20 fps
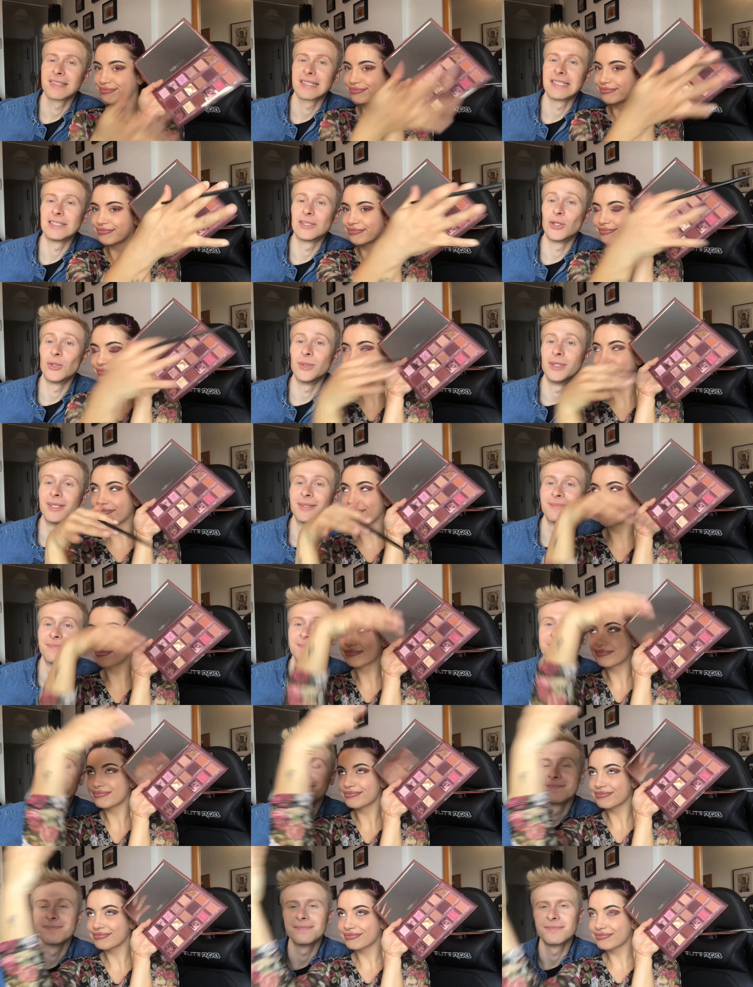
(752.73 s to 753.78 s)
Speaker 1: it's Huda.
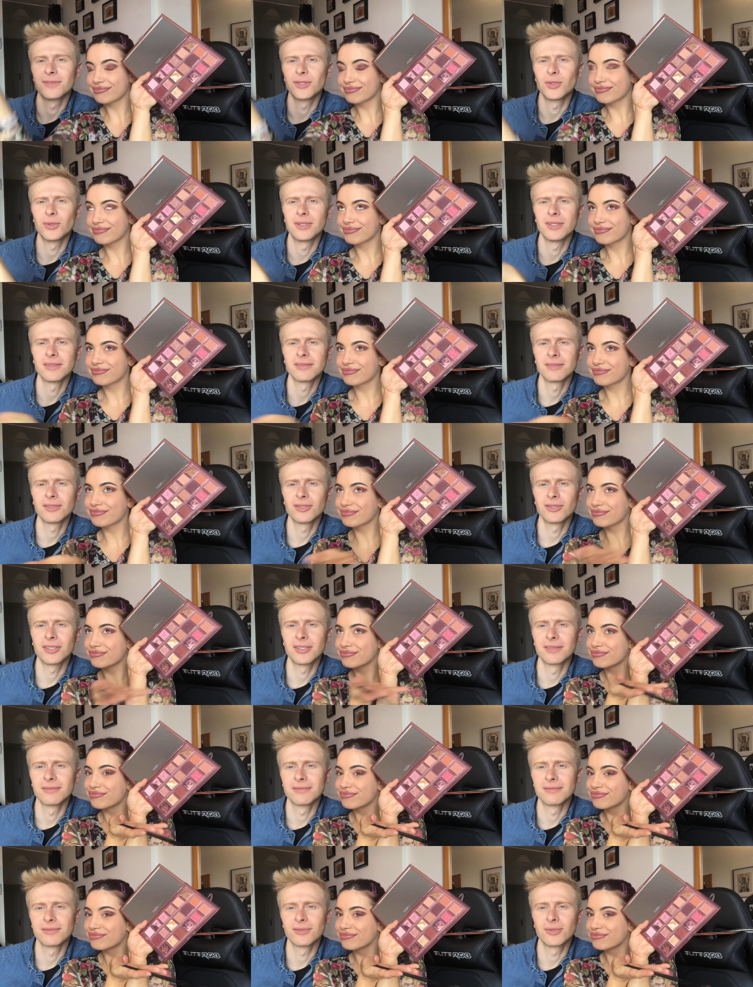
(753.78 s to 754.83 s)
Huda? Huda.
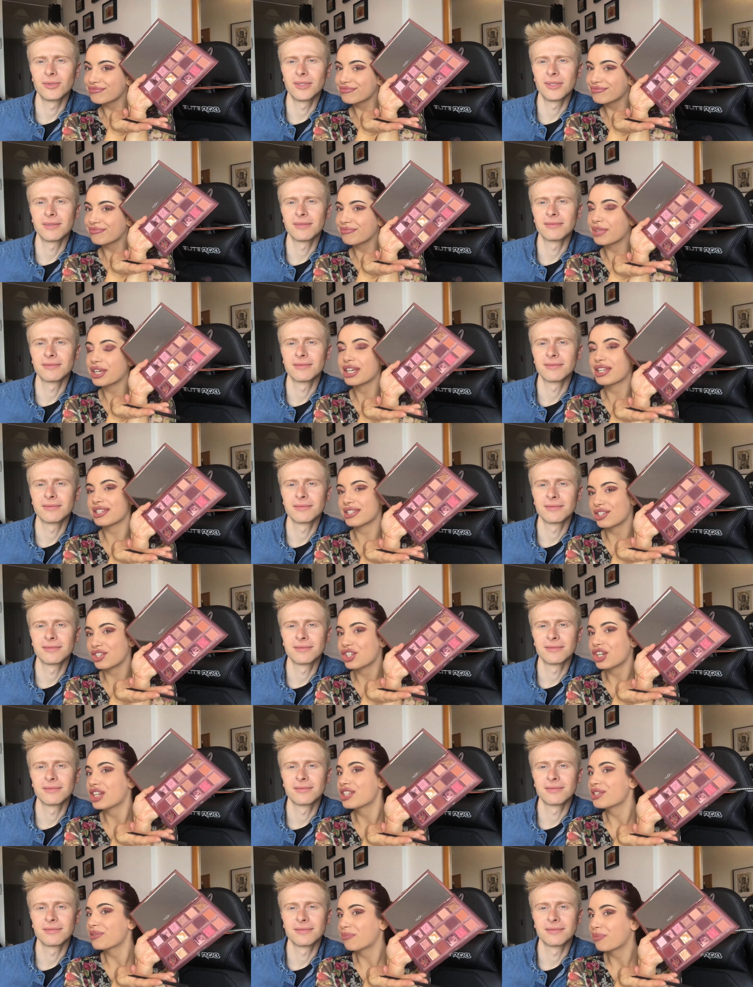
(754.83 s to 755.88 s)
Huda.
Speaker 2: Because the
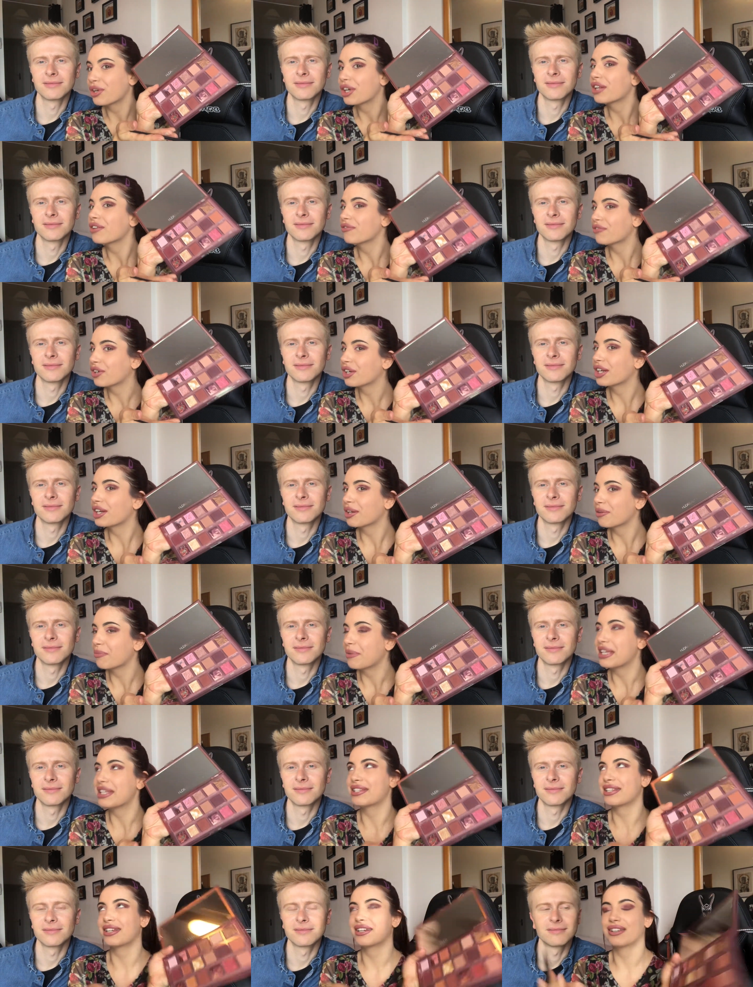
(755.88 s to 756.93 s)
shades are pretty freaking
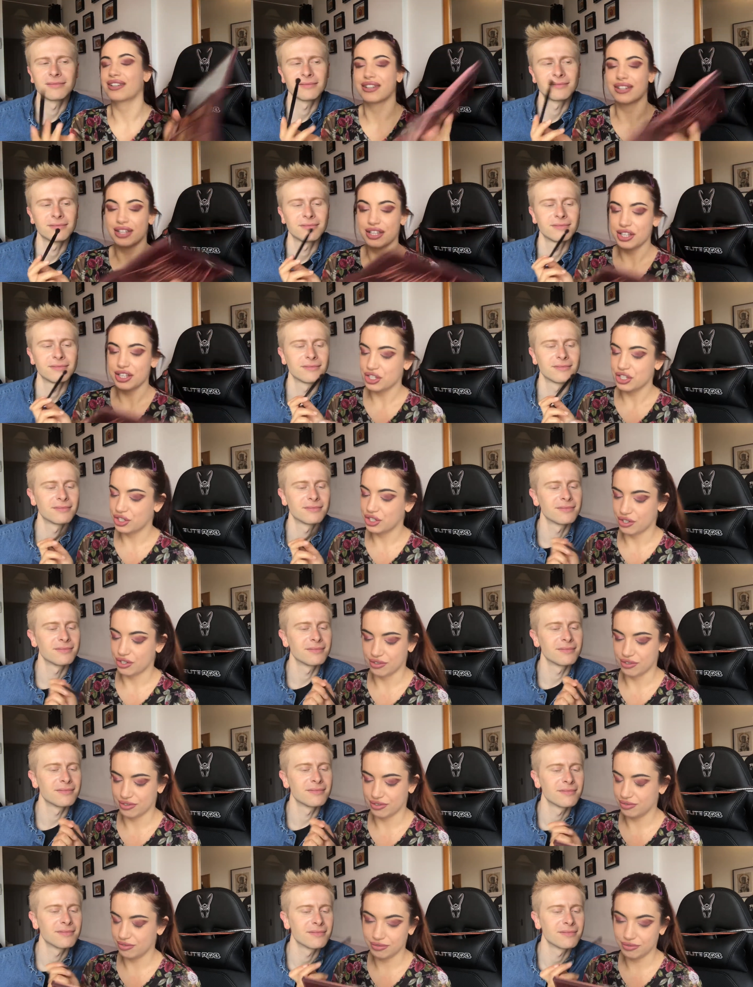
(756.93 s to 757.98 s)
amazing.
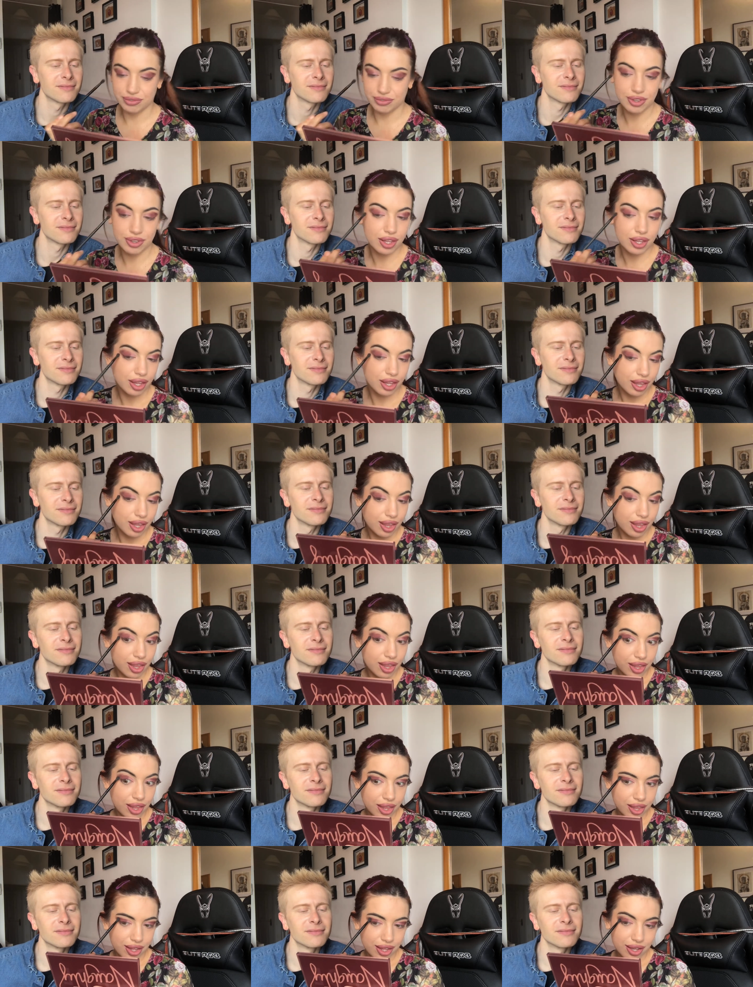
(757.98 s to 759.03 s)
So
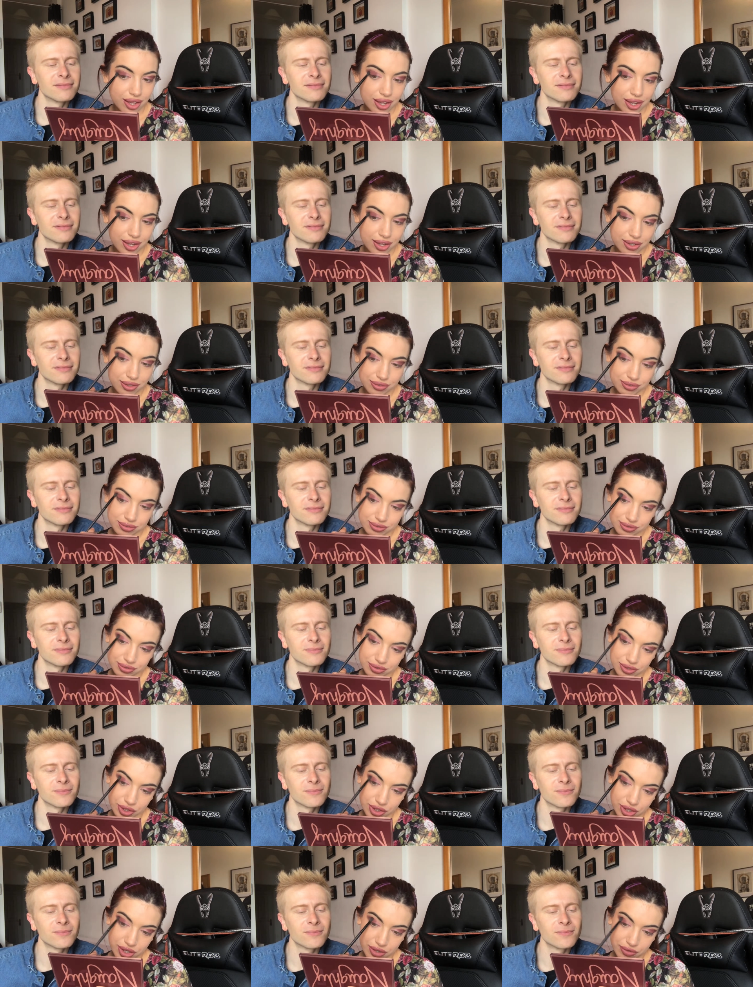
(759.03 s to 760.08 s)
yeah,
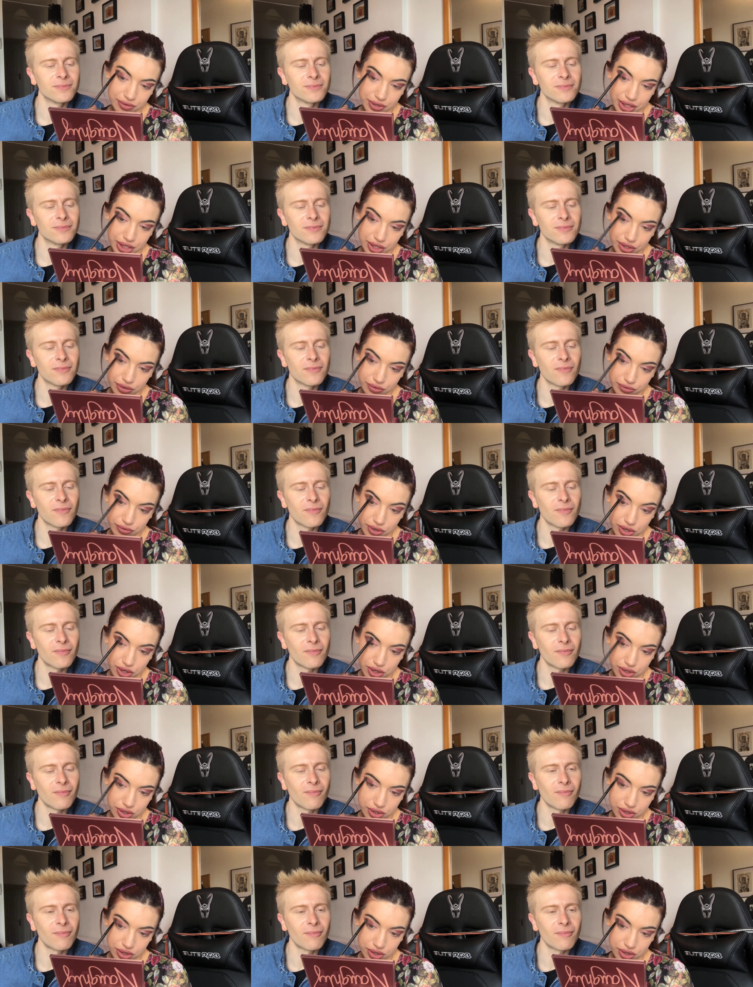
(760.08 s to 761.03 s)
you can't really go wrong